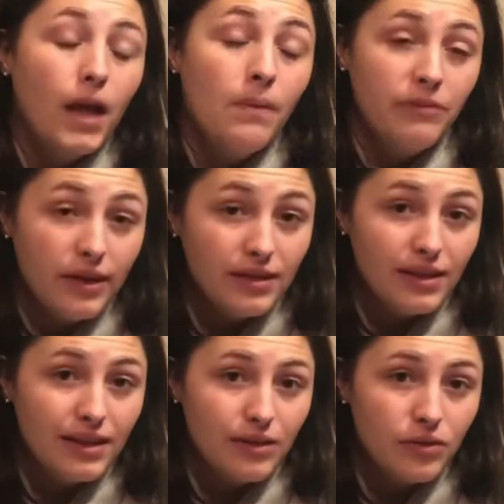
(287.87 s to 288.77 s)
I'm finally
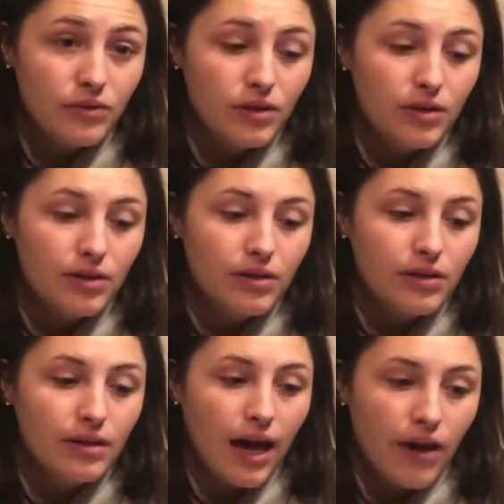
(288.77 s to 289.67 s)
getting over
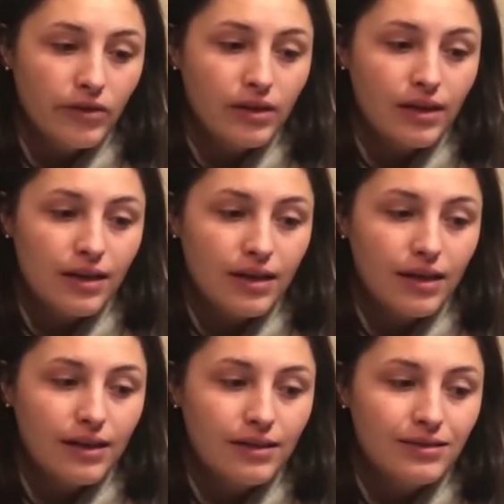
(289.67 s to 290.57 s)
having a
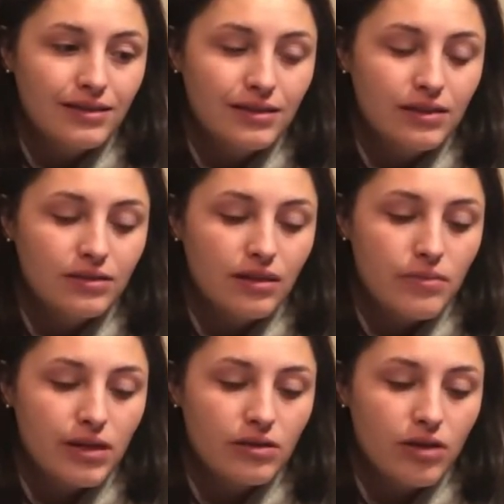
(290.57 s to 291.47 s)
hand. It's still, some
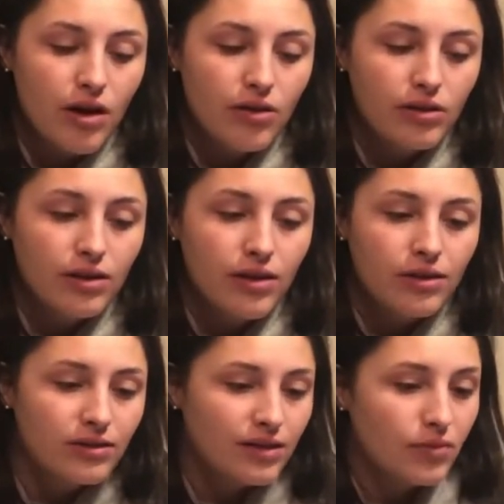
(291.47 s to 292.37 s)
days are harder than
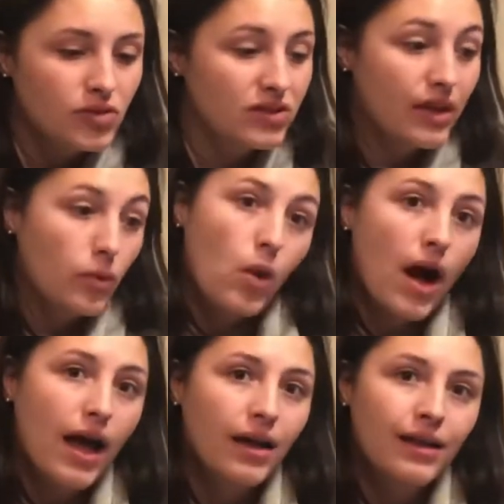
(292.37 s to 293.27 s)
others, and I'm just like, why?